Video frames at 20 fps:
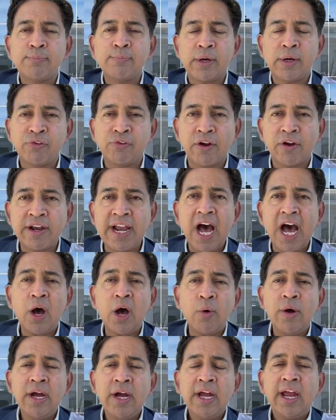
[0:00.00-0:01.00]
But for
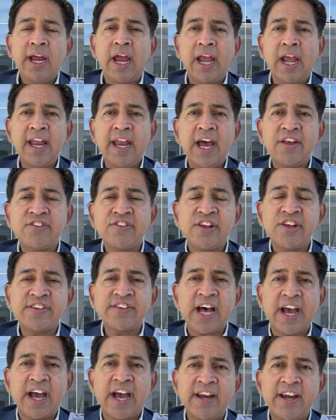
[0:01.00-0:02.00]
now, India has
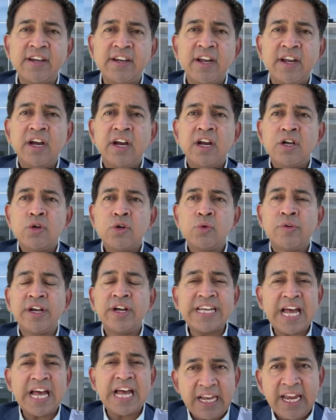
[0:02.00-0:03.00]
decided to
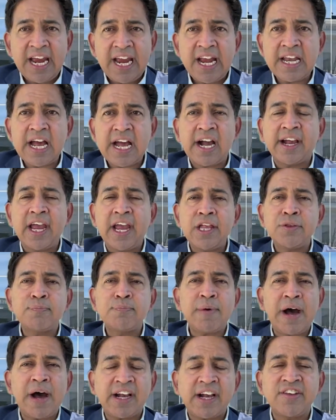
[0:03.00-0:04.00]
retaliate
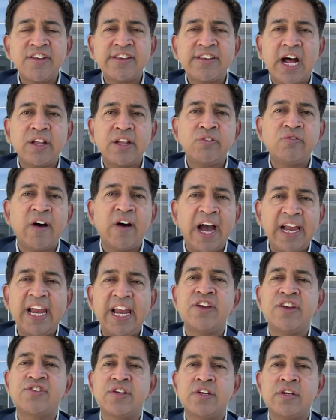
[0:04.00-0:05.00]
against Pakistan's
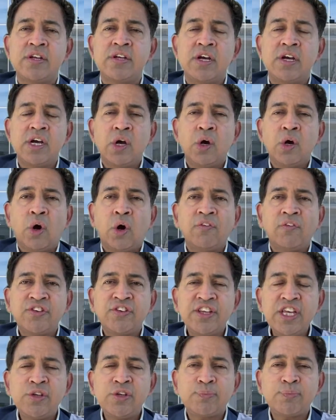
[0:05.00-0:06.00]
violation of a
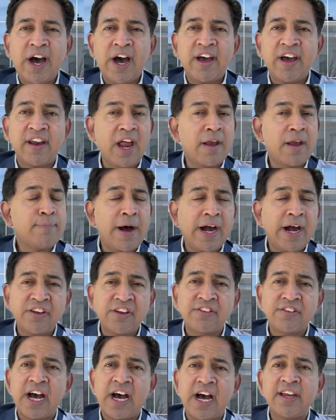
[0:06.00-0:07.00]
ceasefire. And
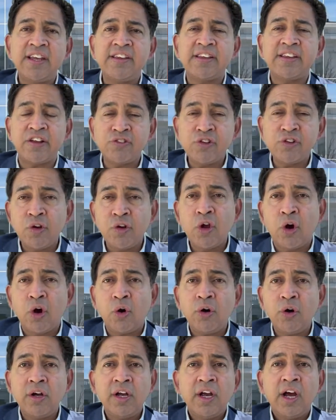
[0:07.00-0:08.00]
Pakistanis, as you
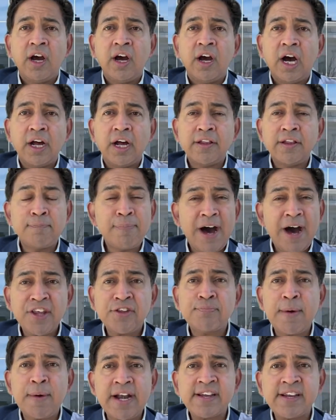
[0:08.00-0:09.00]
know, the
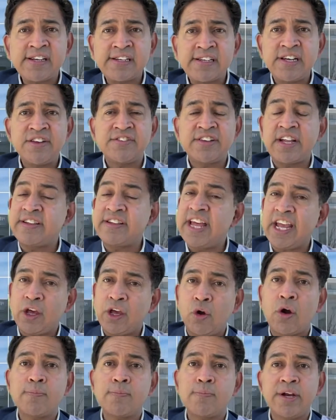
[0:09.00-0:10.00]
past pattern is that they
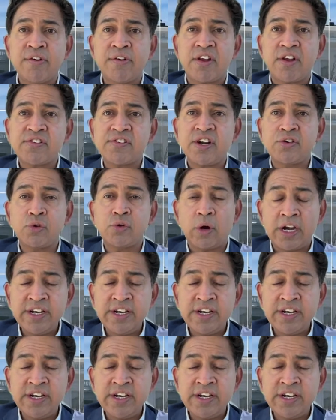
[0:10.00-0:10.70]
cannot be trusted. So